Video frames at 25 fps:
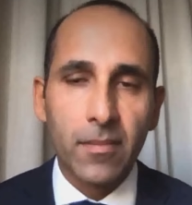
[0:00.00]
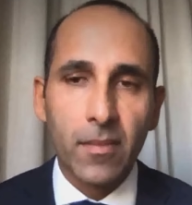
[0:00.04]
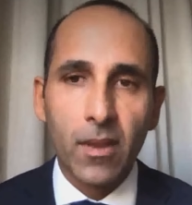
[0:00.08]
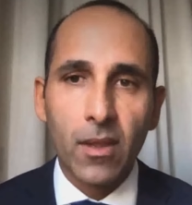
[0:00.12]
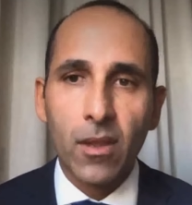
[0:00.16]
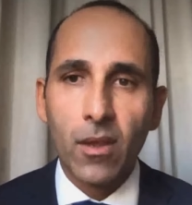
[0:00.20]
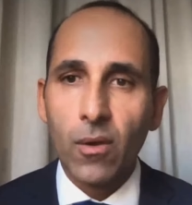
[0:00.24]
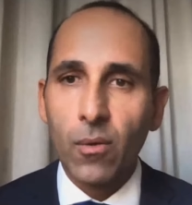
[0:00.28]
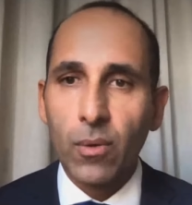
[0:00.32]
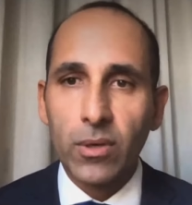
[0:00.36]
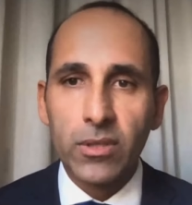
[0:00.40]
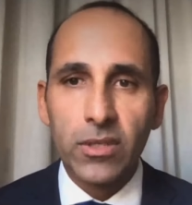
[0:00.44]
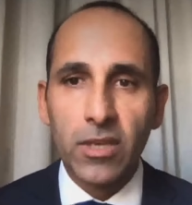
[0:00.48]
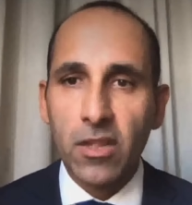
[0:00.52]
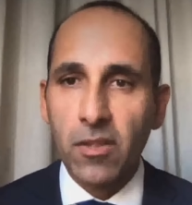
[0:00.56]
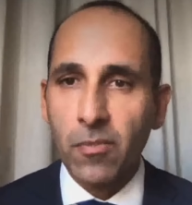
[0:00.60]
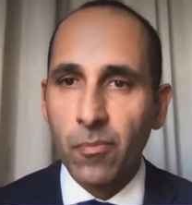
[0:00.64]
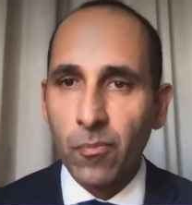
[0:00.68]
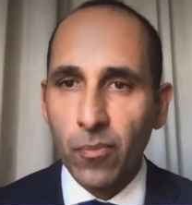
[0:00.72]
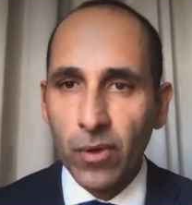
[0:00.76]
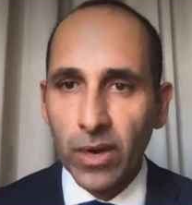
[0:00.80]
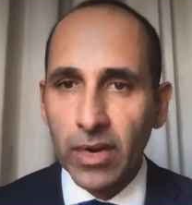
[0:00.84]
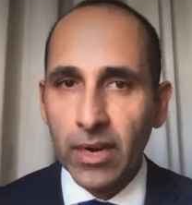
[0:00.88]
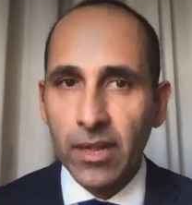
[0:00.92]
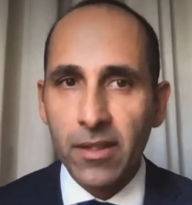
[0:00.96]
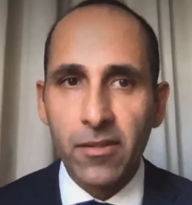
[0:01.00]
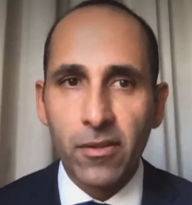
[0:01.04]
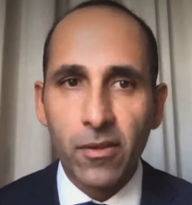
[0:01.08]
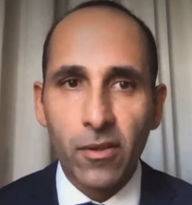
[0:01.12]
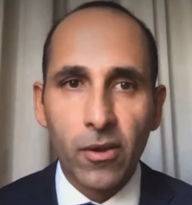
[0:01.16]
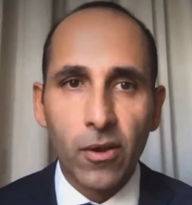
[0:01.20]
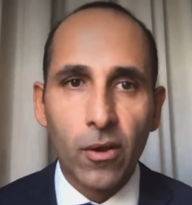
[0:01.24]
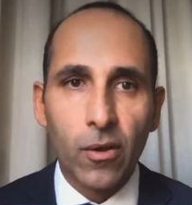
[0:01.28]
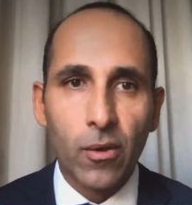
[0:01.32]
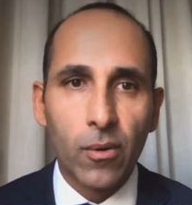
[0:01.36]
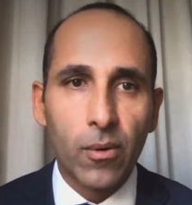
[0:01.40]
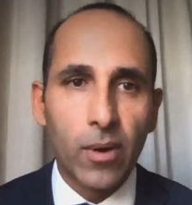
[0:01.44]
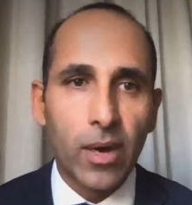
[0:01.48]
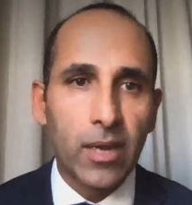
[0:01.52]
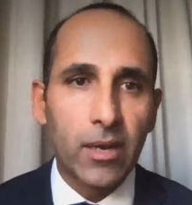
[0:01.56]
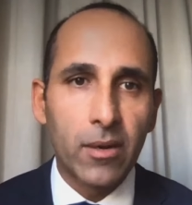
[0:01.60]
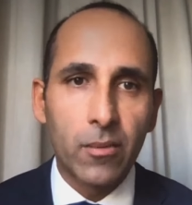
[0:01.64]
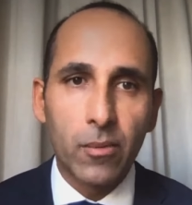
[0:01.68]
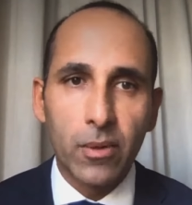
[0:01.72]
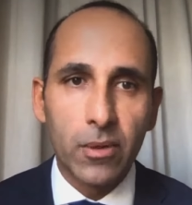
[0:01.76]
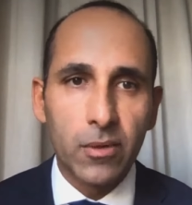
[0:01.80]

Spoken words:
which is pre-leased to Go and will